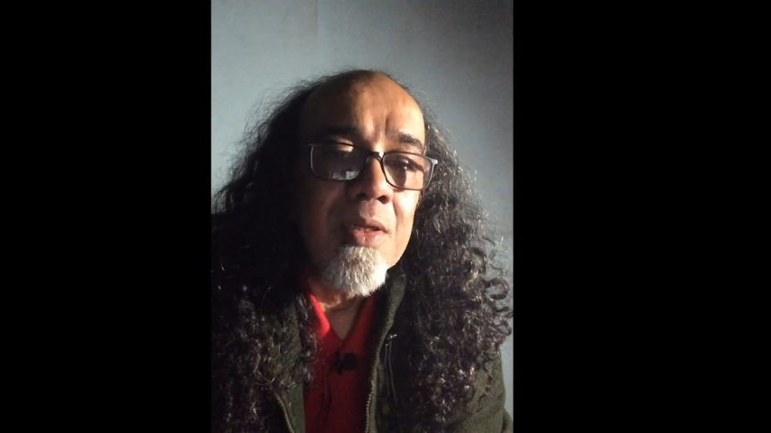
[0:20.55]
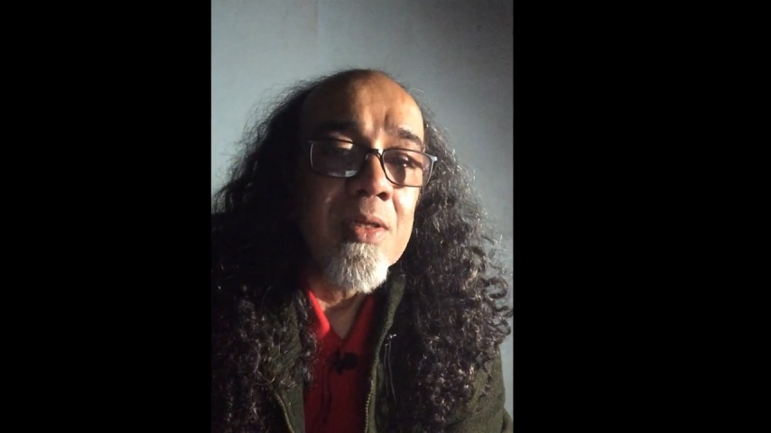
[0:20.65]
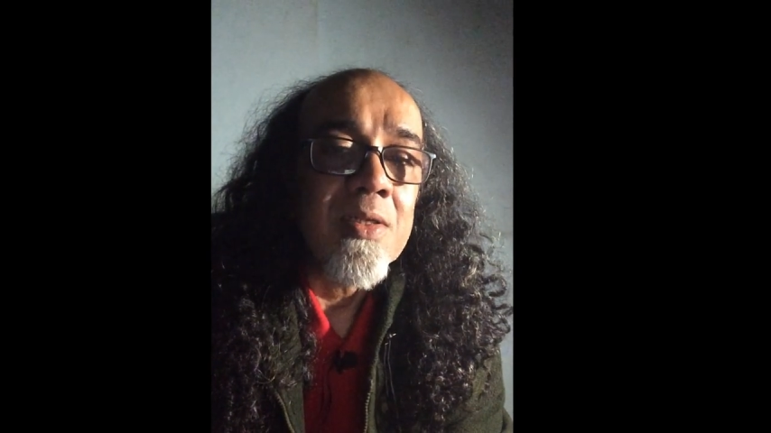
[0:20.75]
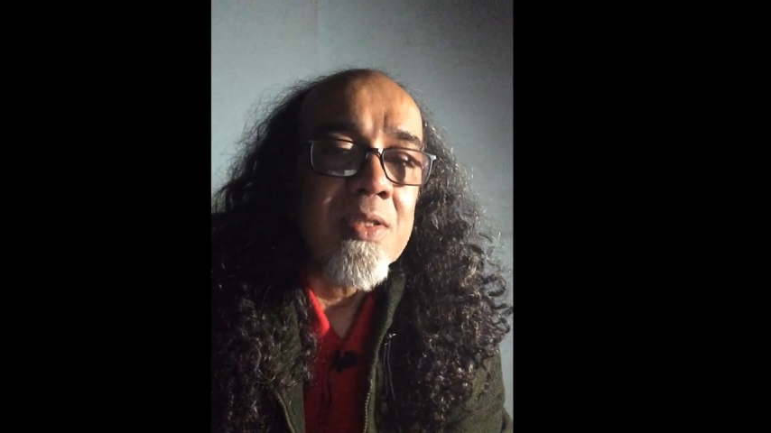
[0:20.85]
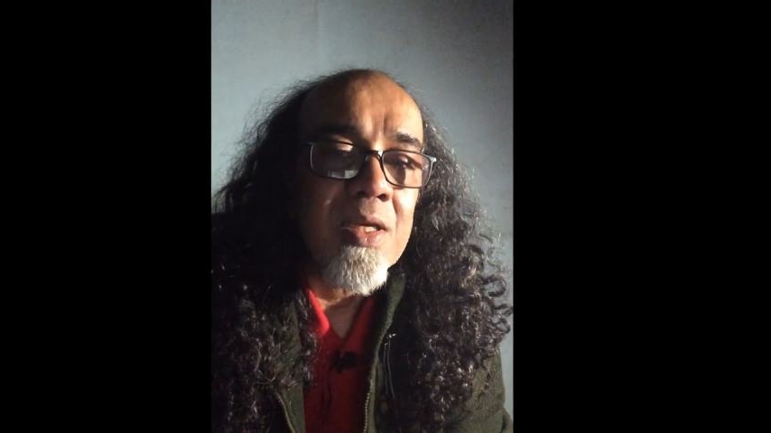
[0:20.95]

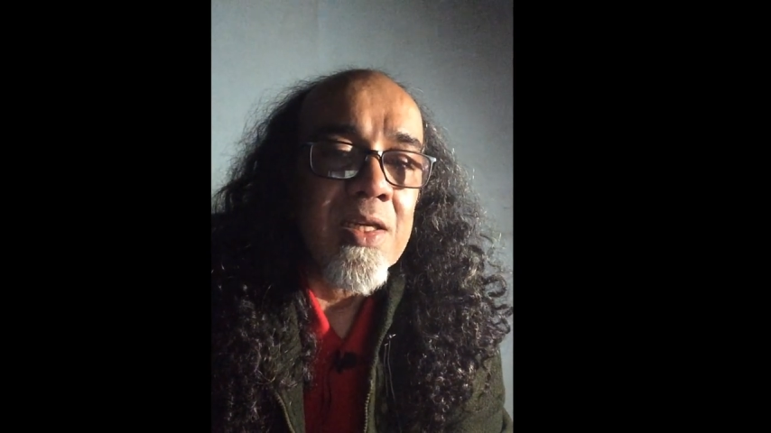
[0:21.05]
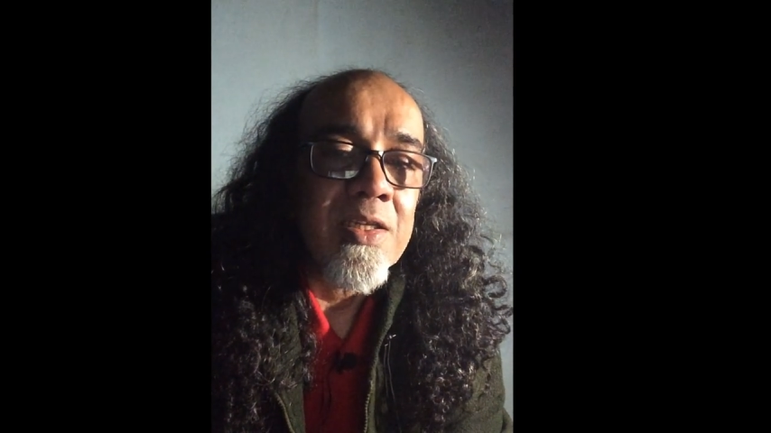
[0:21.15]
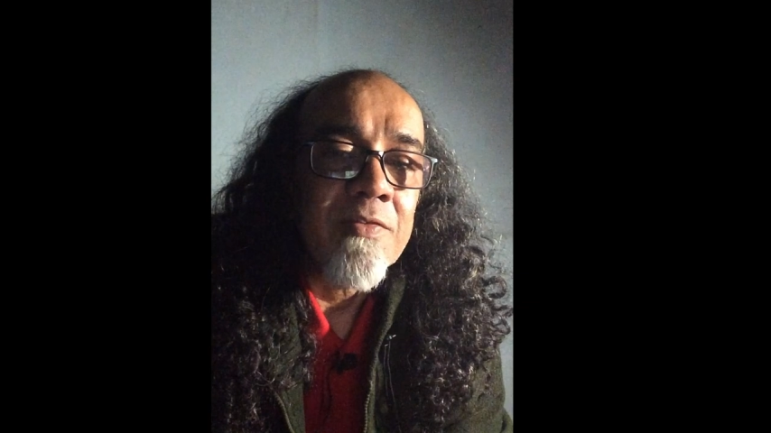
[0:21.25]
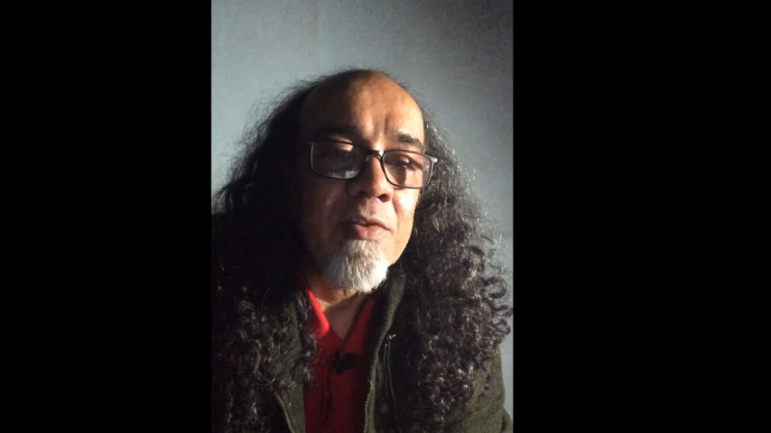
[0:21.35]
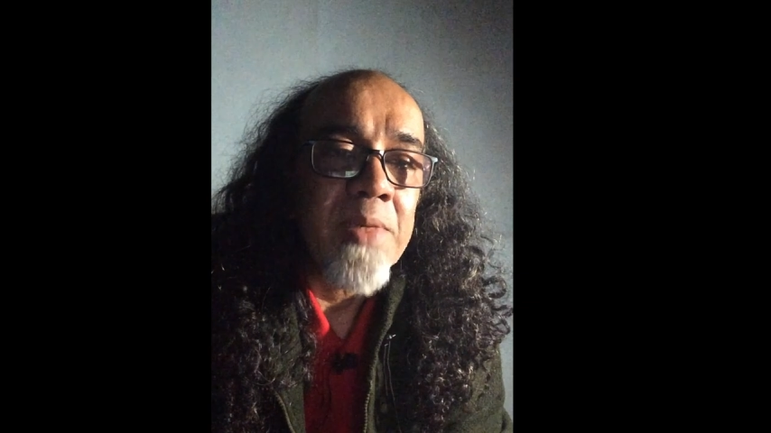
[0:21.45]
her
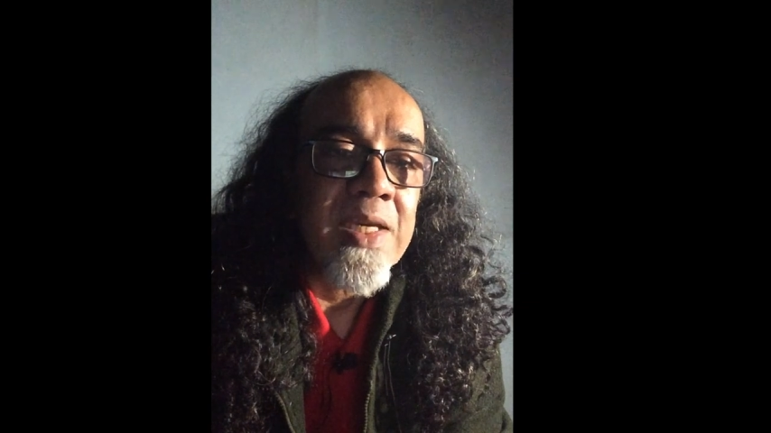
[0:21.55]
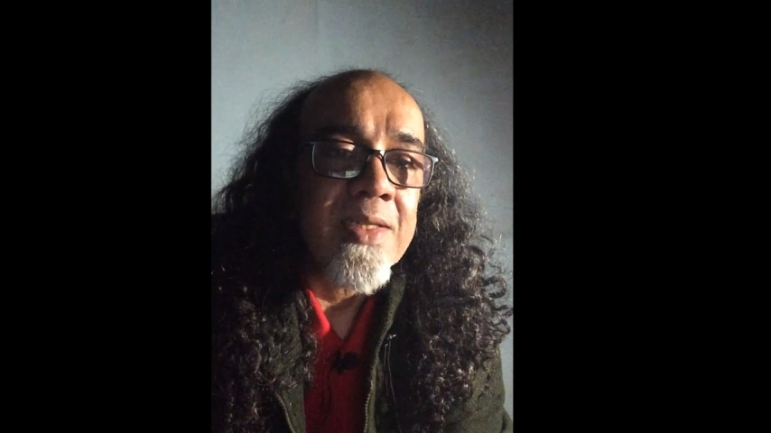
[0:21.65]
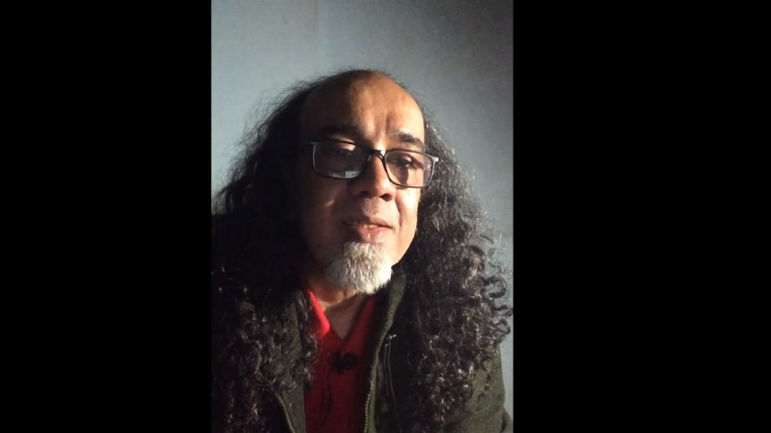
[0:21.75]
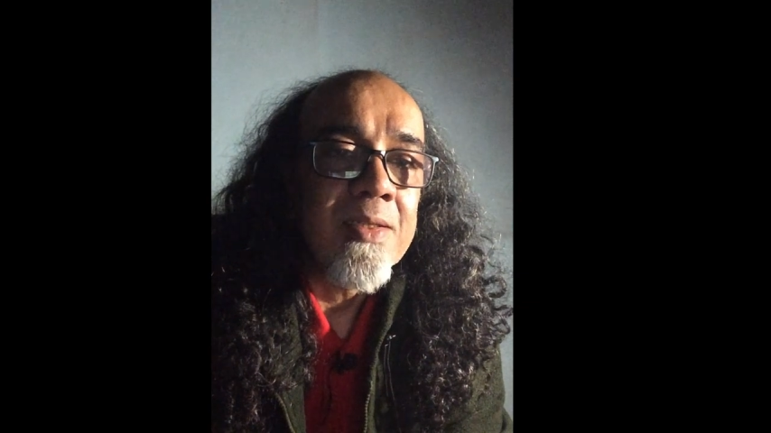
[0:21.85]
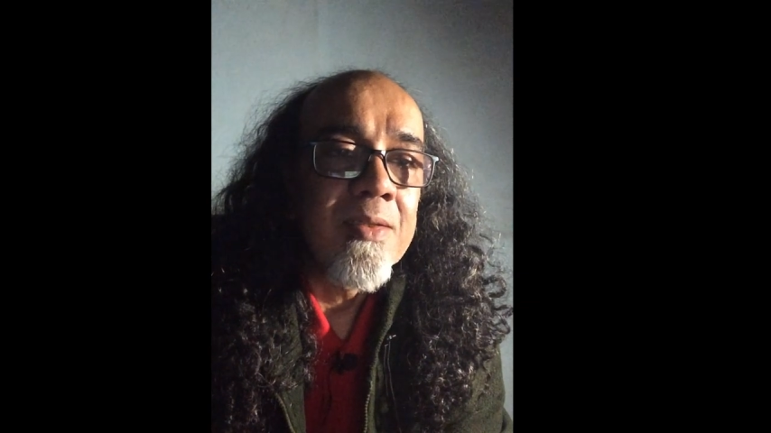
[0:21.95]
side of the bed,